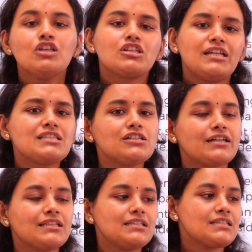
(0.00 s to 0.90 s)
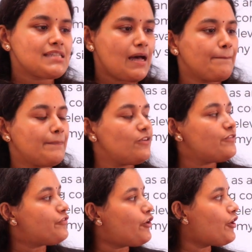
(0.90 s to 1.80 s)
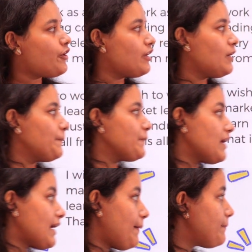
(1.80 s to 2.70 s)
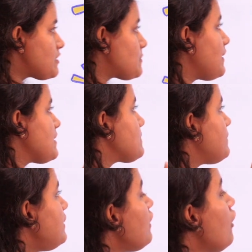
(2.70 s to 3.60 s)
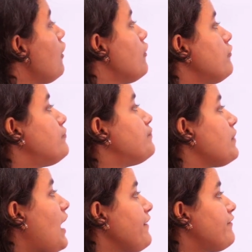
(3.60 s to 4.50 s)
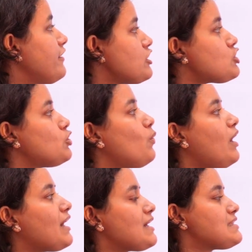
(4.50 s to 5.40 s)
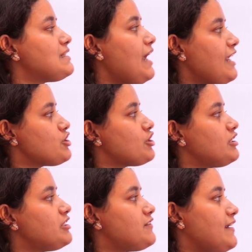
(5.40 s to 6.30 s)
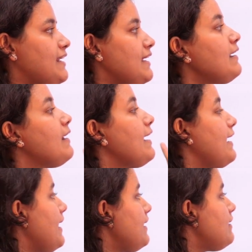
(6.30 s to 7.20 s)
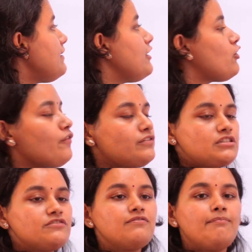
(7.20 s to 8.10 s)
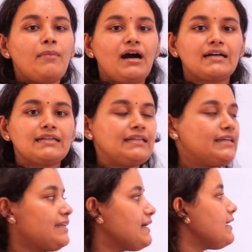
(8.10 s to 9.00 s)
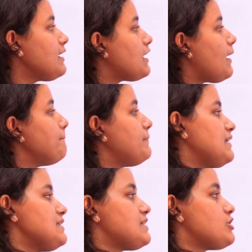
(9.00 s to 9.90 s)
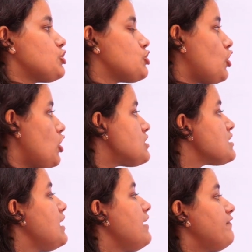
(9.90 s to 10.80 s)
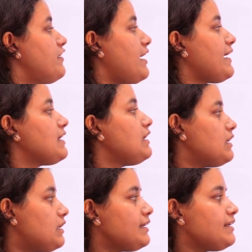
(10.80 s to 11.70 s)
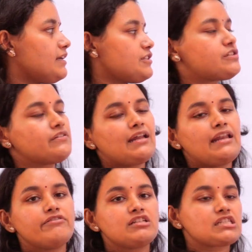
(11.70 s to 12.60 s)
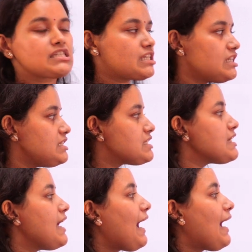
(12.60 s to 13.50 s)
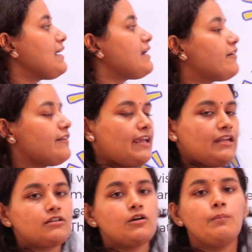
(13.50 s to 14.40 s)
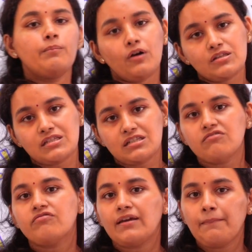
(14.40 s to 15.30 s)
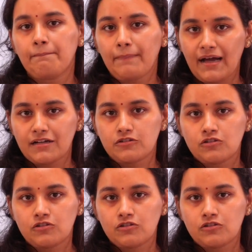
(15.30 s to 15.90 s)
So let's look at this sample for a campus placement. I wish to work as an engineer trainee in an innovative market leading company such as yours, where I can learn industry relevant skills and create positive impact.